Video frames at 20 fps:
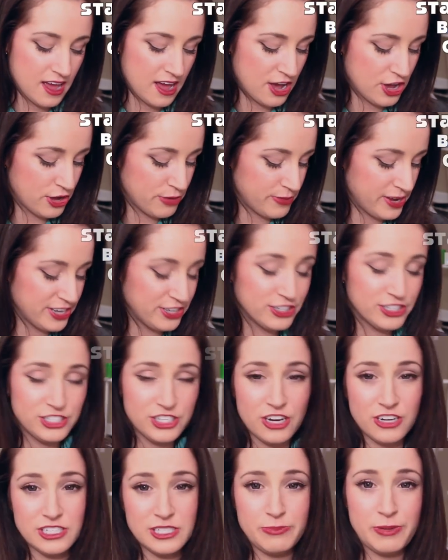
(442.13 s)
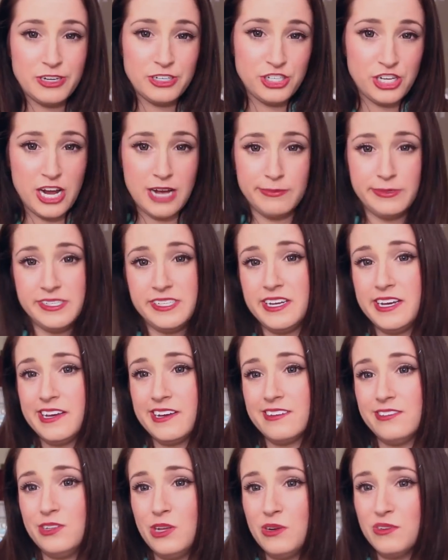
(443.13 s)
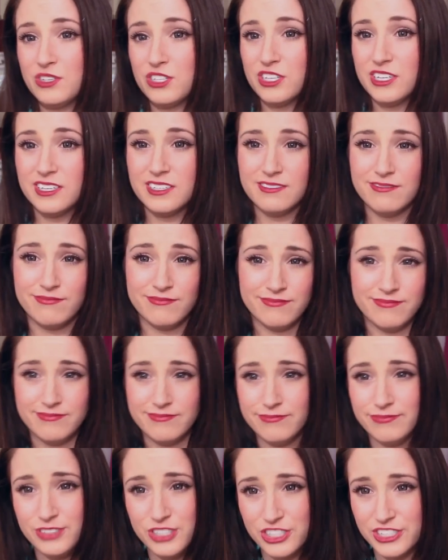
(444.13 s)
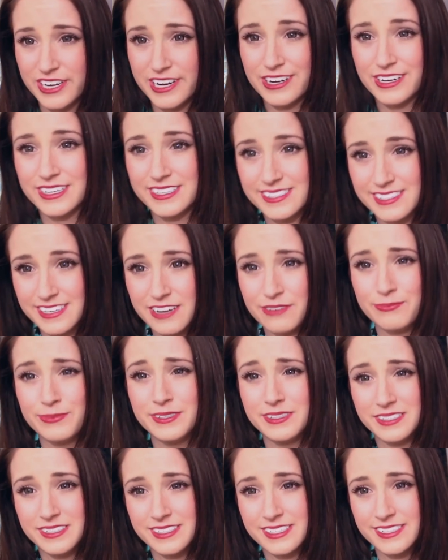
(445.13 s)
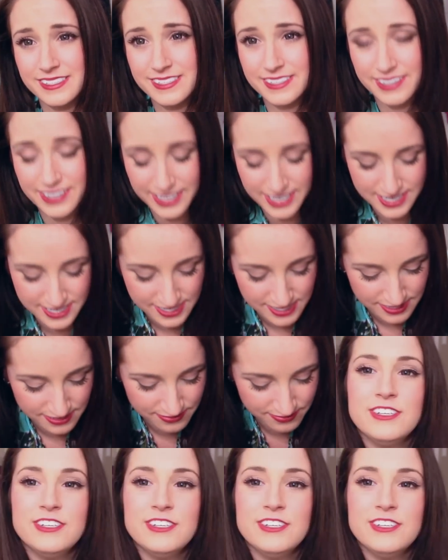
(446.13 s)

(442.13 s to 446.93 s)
I could have talked about chapstick, lotion, generic stuff, but let's get serious.